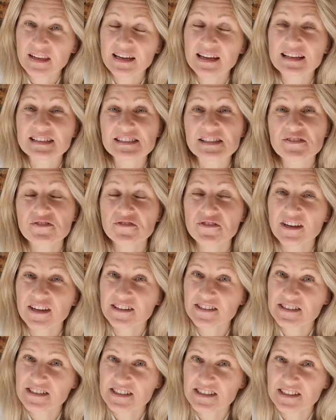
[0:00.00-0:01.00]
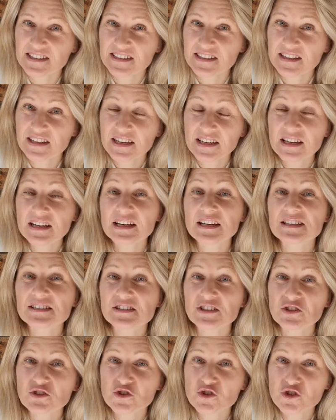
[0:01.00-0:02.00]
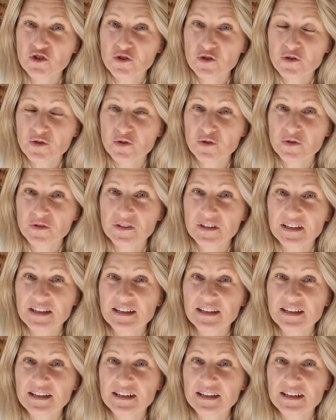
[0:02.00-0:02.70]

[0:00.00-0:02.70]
as a Pharisee, as a Jew,